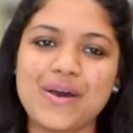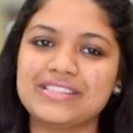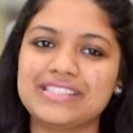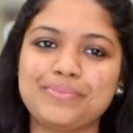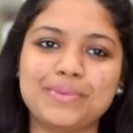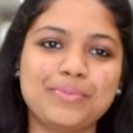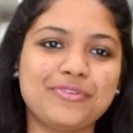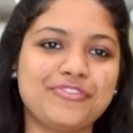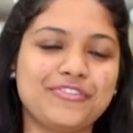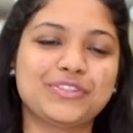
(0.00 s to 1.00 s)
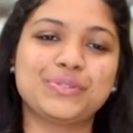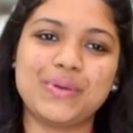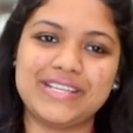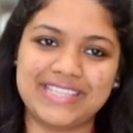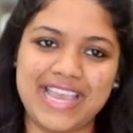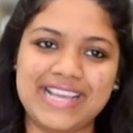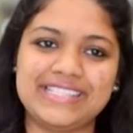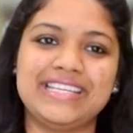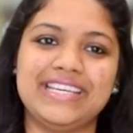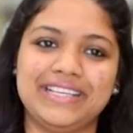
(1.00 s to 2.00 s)
on September 5th,
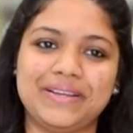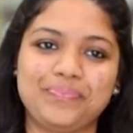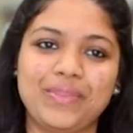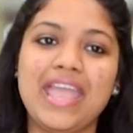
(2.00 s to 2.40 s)
2018.